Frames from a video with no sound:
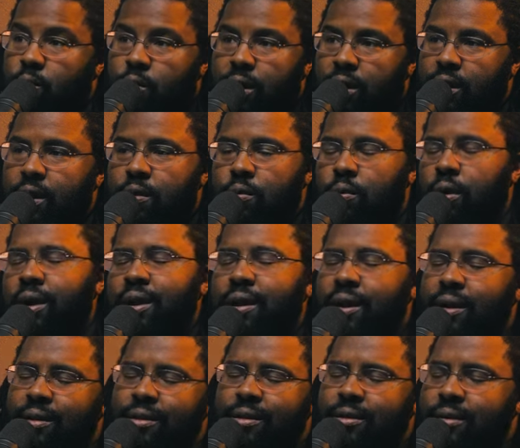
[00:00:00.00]
When can and
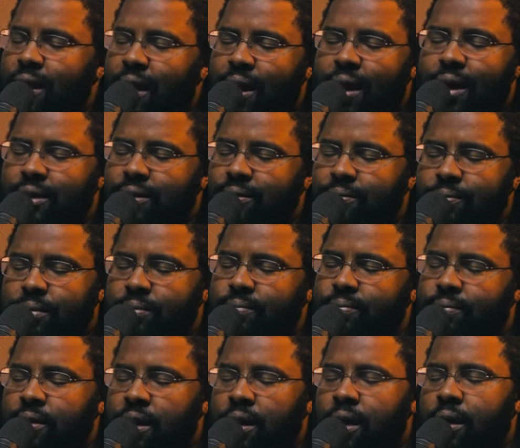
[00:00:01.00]
yeah. you're not
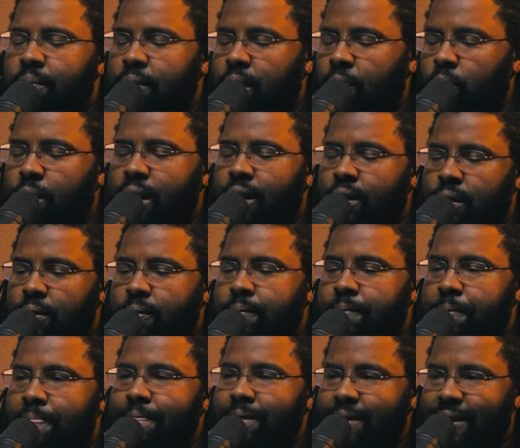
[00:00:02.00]
yeah, you when, know that's
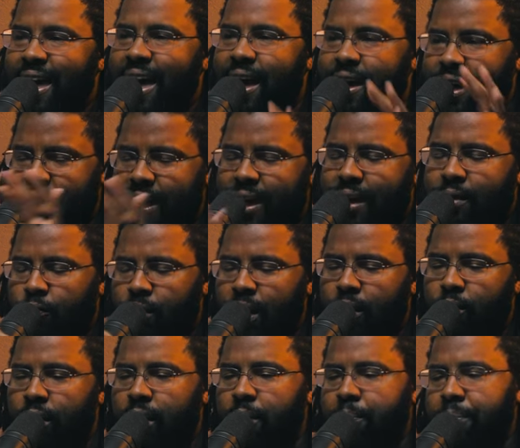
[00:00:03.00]
not my controlling yeah, yeah, question. Yeah,
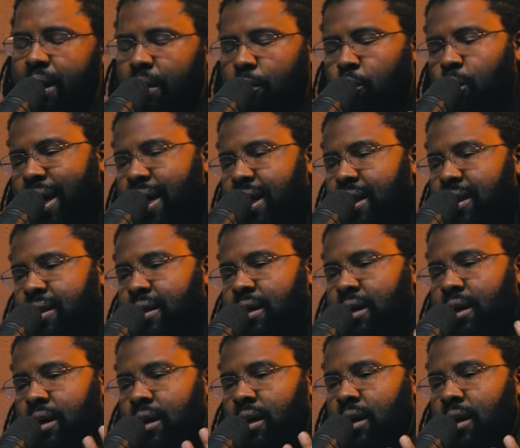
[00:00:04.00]
right, right. but right. when